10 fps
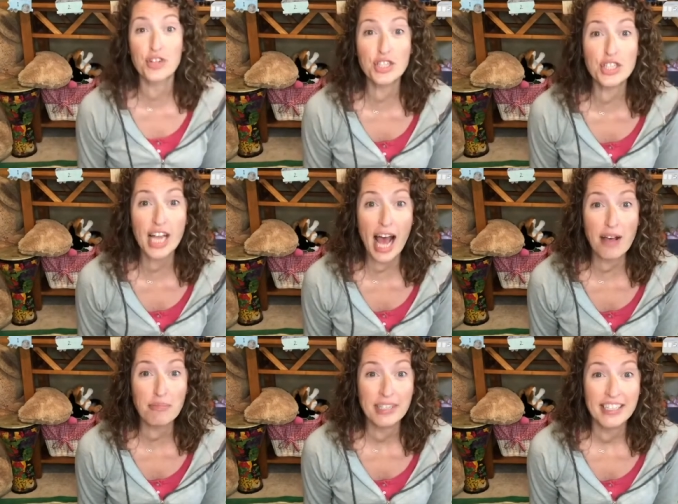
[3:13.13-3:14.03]
First
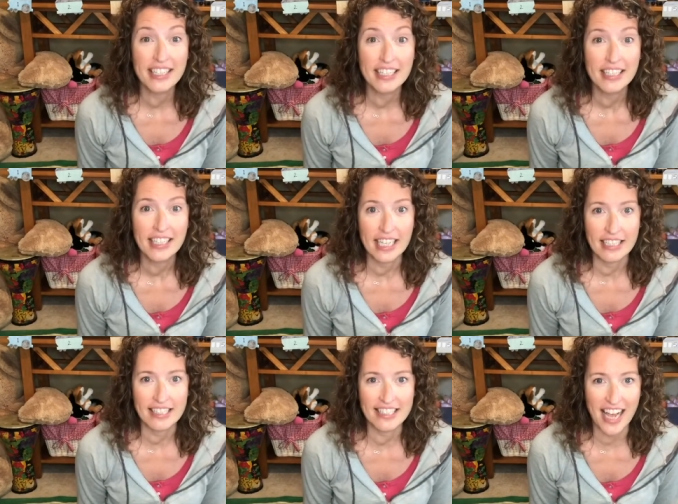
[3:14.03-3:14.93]
up,
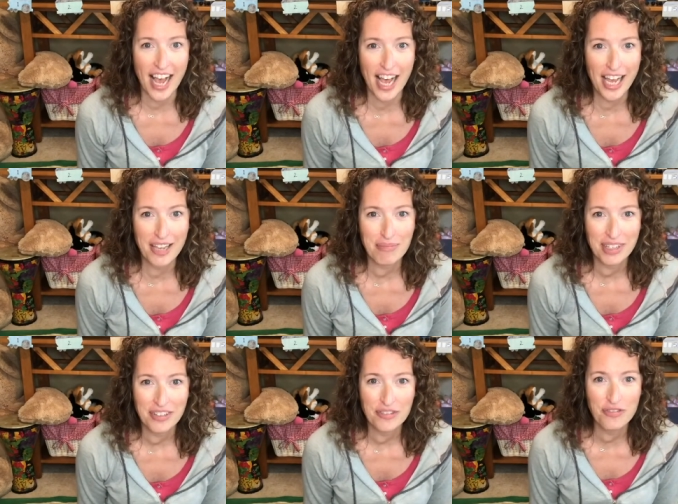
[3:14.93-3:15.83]
it's time
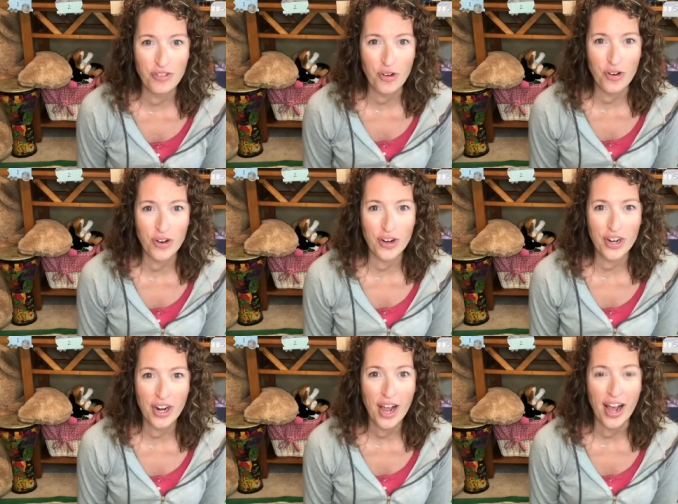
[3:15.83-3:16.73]

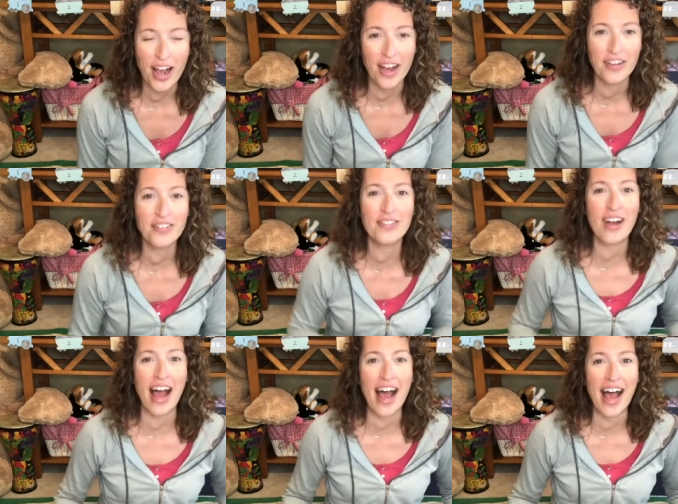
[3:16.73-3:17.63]
for a
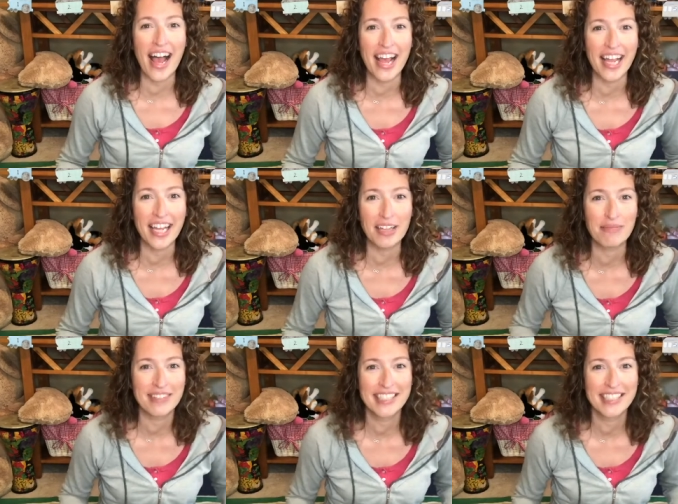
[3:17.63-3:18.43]
rhyme.